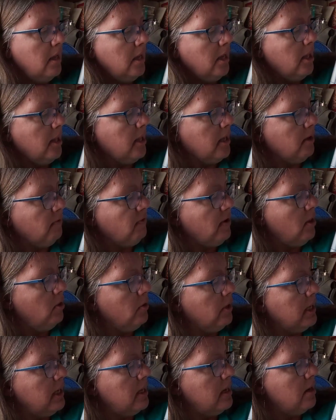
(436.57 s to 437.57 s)
like if I
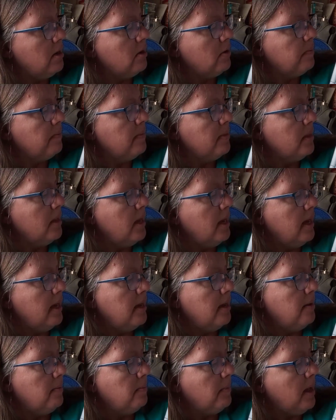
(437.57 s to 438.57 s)
look here,
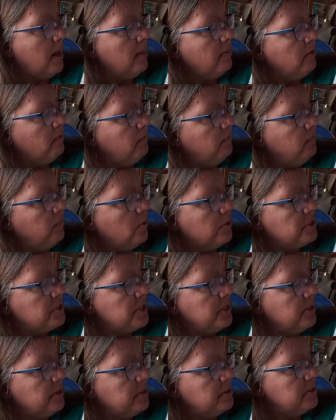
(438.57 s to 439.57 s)
on the
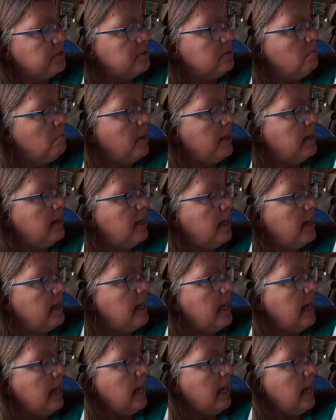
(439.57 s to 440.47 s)
14th, this is Monday,